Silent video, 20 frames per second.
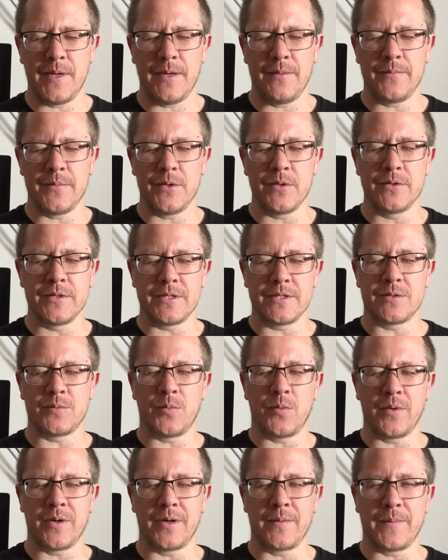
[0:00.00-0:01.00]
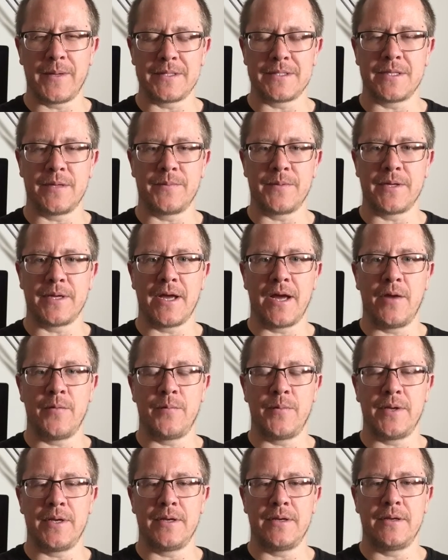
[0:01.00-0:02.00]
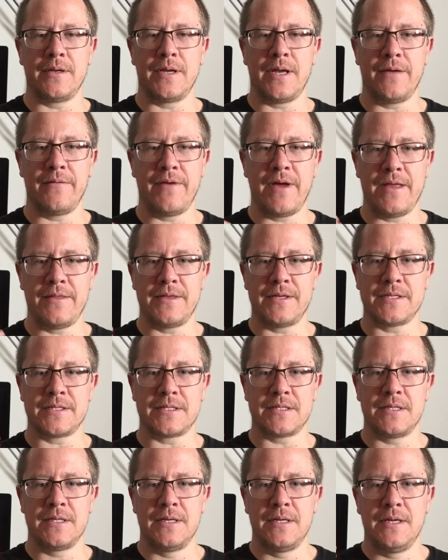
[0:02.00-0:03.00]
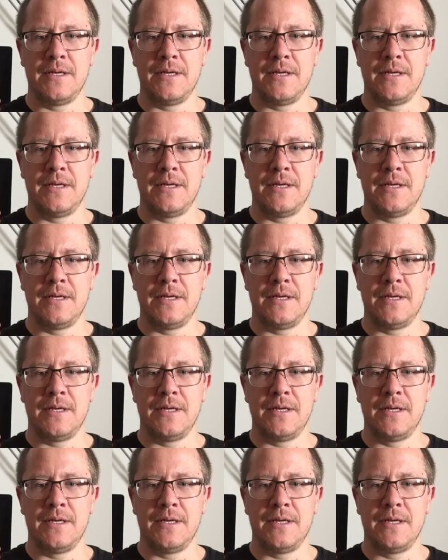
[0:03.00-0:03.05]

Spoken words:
a little disappointed about something. I've had this